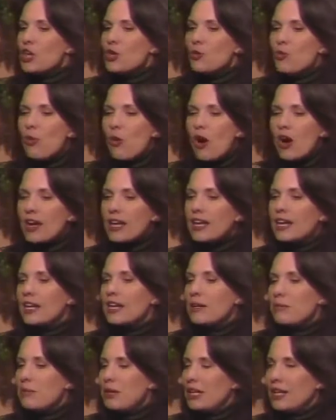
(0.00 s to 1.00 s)
you walk in
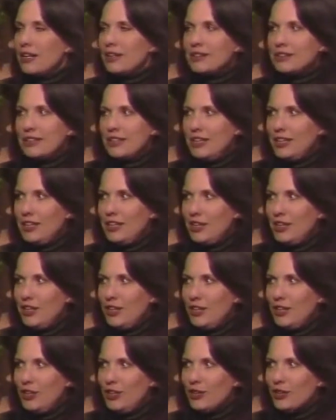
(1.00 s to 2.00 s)
and immediately
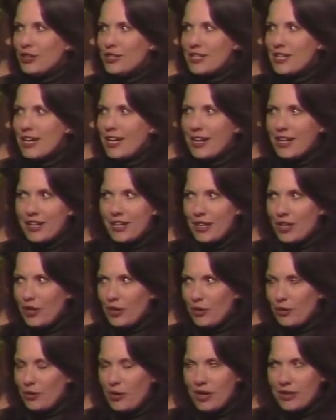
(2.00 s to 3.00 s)
your antenna
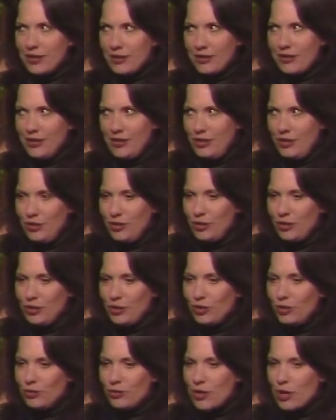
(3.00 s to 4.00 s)
know,
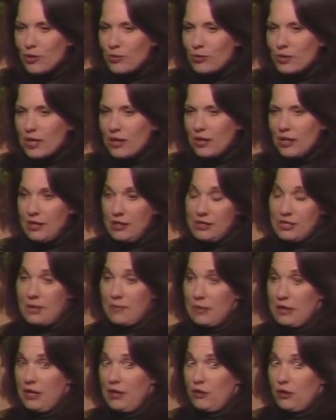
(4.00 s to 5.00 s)
you know something